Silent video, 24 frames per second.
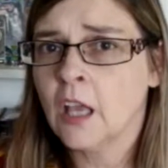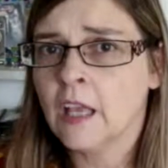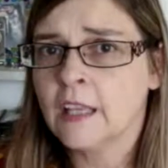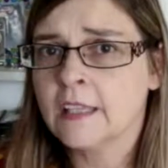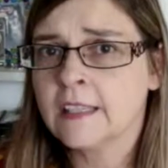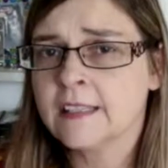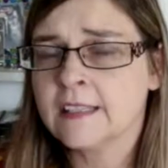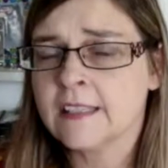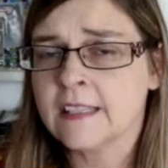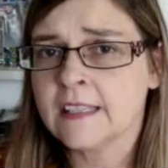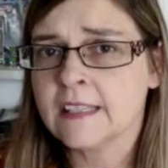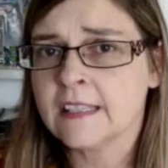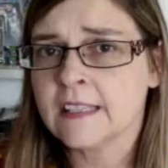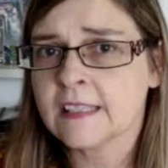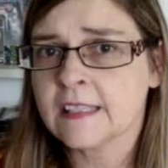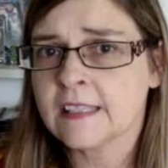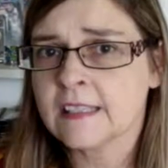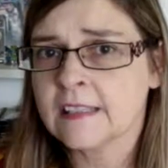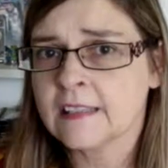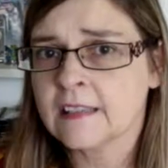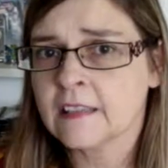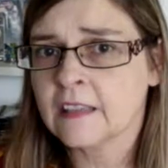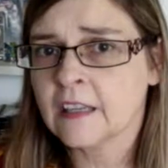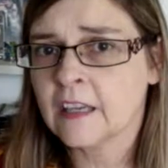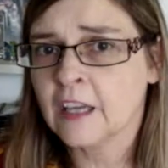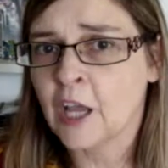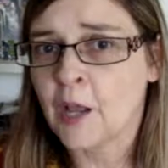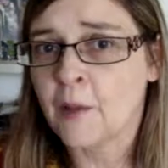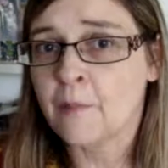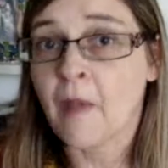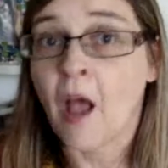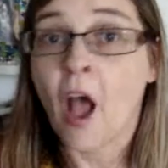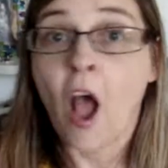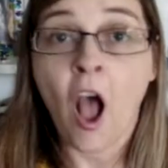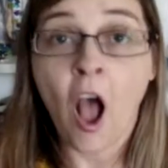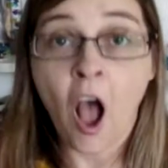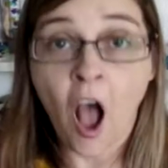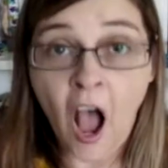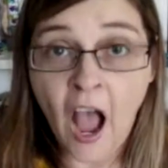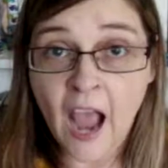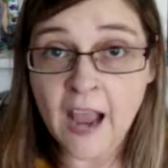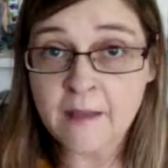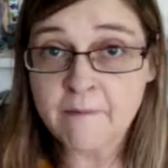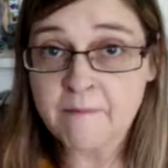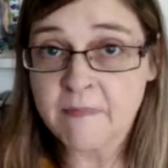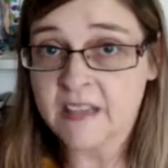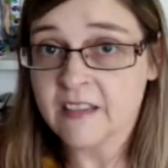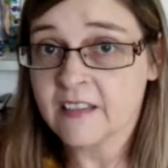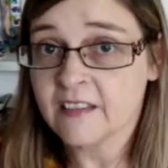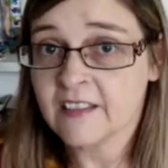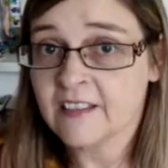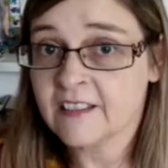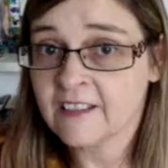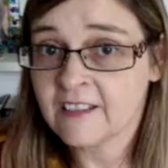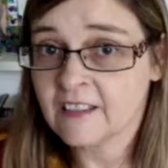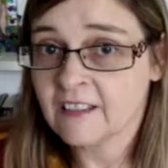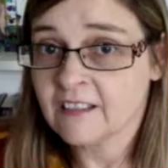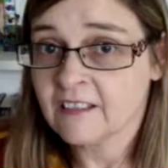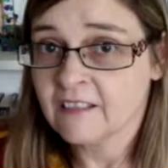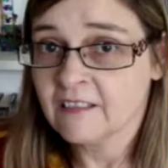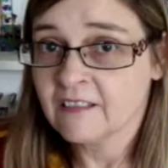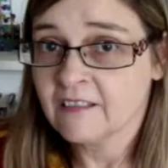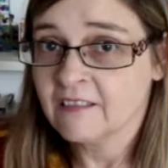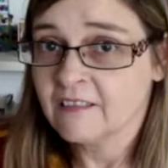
since um, I missed